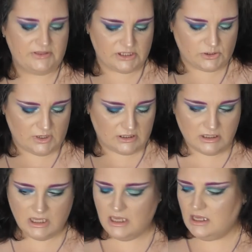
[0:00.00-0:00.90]
this one.
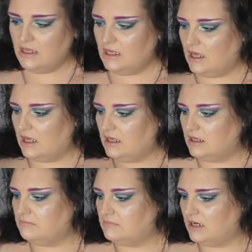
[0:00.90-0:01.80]

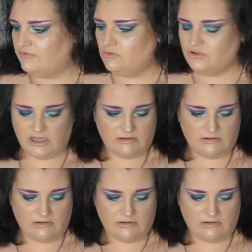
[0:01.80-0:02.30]
Um, I've also